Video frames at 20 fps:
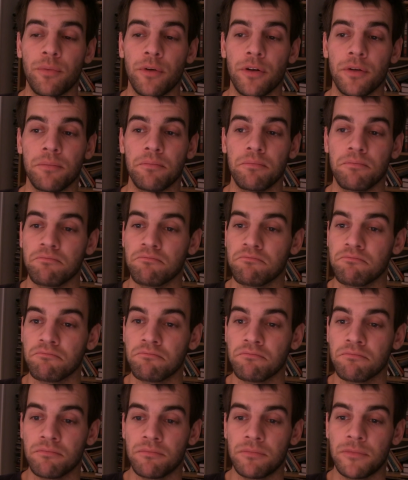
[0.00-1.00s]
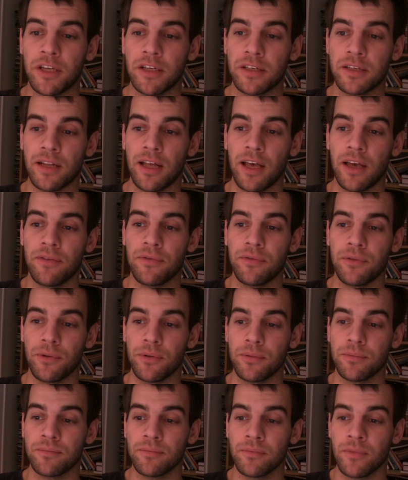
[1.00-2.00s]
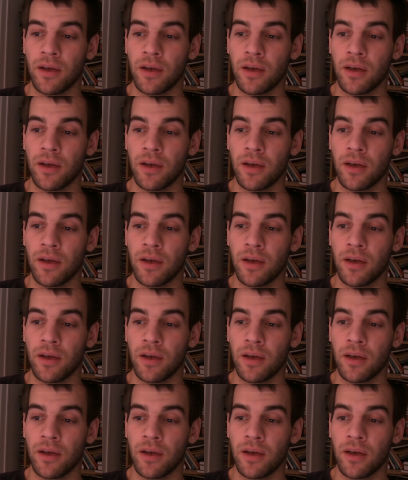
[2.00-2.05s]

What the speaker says: But that's life, you know.